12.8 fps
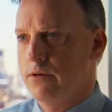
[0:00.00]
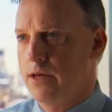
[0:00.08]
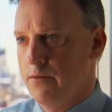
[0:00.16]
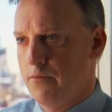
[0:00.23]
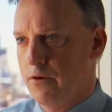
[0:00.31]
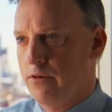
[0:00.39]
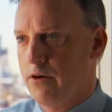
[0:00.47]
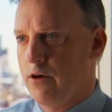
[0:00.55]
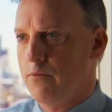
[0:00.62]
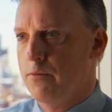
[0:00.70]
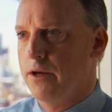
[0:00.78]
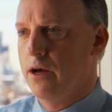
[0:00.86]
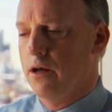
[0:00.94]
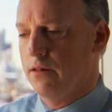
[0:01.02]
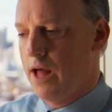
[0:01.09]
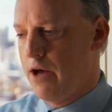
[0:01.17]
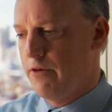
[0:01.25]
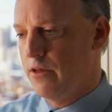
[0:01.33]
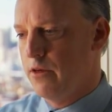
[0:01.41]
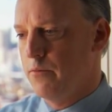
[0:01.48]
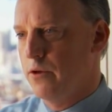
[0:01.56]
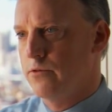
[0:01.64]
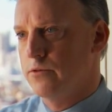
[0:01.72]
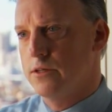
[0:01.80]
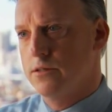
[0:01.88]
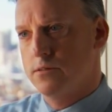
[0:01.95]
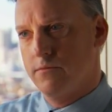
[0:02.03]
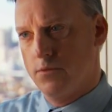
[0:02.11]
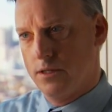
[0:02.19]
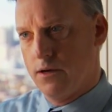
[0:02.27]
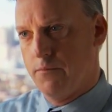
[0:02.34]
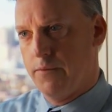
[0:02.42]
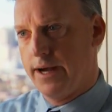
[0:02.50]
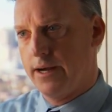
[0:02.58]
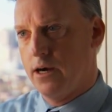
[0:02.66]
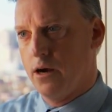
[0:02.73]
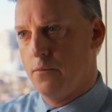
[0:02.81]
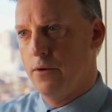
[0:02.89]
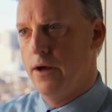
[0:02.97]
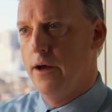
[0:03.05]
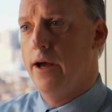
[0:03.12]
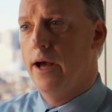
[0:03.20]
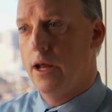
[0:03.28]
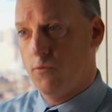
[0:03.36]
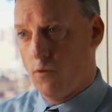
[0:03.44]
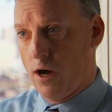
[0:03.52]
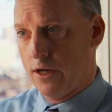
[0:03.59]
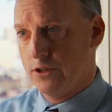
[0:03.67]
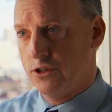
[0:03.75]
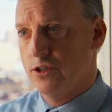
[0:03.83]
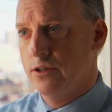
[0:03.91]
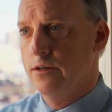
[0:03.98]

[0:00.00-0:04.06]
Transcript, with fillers: chemotherapy, allow the immune system to come back up and watch.